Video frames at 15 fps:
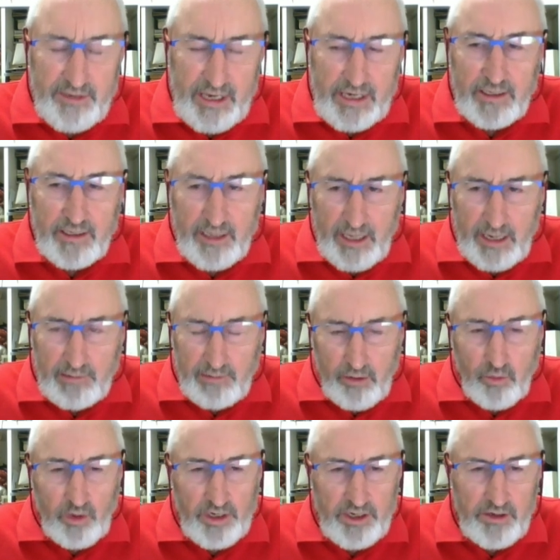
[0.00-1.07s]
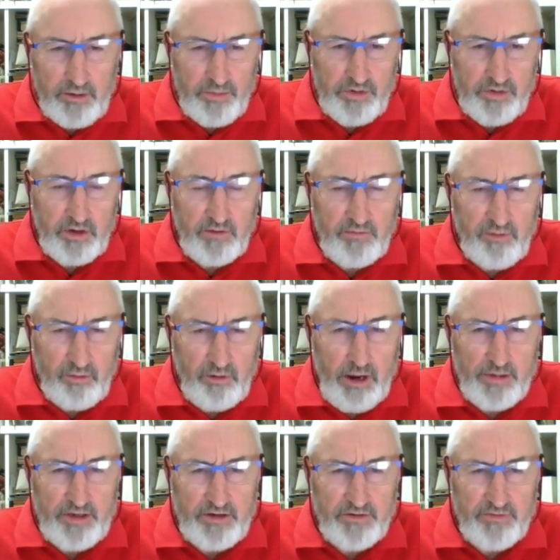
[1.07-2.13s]
that in the area where you observe the
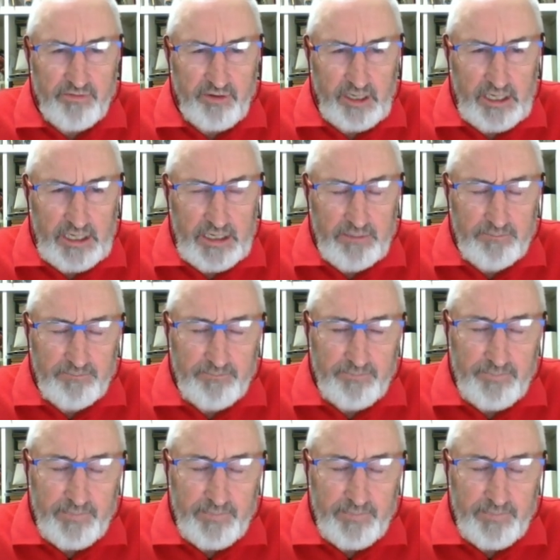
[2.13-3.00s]
rabbits are feeding.